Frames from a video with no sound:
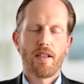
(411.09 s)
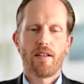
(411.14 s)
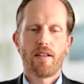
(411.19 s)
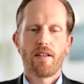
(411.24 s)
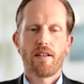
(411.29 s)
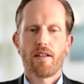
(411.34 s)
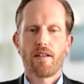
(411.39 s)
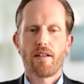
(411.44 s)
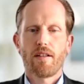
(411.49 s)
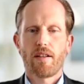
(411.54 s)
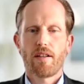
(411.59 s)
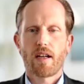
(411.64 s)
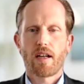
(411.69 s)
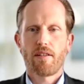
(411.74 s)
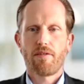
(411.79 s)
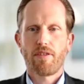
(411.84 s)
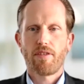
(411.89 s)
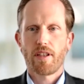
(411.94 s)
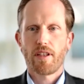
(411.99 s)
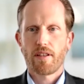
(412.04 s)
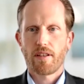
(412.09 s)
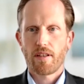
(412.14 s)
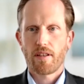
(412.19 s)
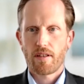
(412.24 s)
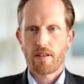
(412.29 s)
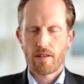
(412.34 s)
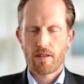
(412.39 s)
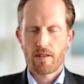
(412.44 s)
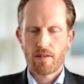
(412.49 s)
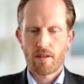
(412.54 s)
uh, having
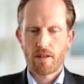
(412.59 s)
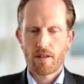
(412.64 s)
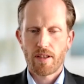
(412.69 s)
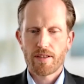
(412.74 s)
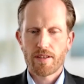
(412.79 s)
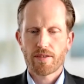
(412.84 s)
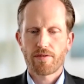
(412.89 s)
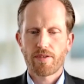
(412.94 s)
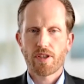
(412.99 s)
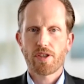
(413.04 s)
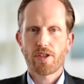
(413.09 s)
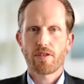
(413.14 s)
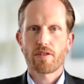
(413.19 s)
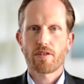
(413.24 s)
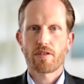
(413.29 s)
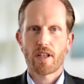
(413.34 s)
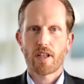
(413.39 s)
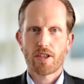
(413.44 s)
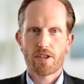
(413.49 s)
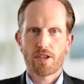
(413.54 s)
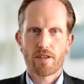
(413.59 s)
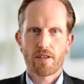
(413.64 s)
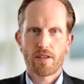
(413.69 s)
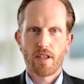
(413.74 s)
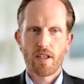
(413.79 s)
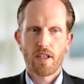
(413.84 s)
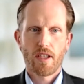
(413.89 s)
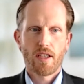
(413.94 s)
uh, laser vision correction